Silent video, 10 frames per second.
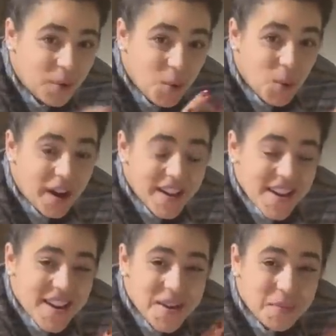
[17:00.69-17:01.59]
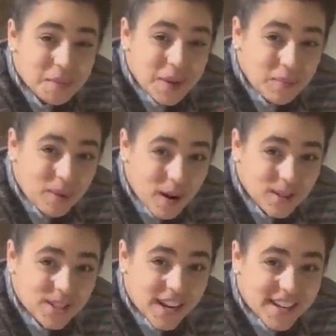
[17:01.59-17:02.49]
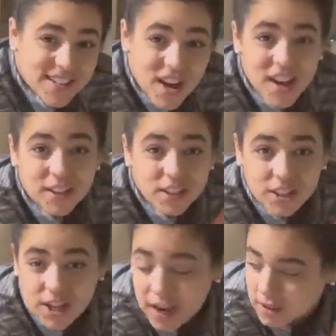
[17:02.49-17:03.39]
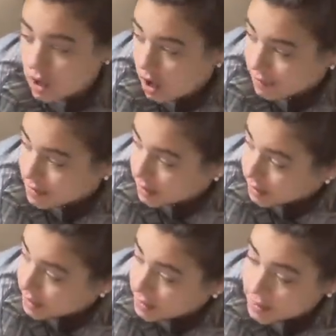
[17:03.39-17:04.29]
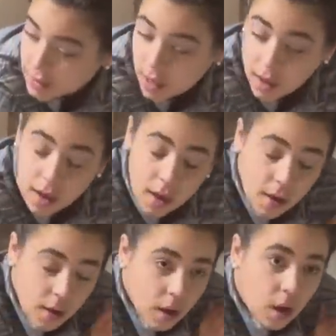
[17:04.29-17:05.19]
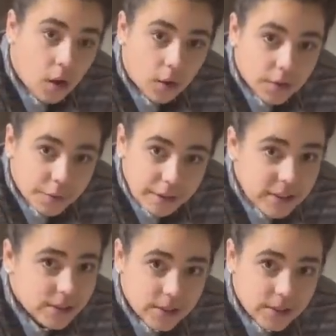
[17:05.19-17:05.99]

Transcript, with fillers: One big project checked off the list. All the freezer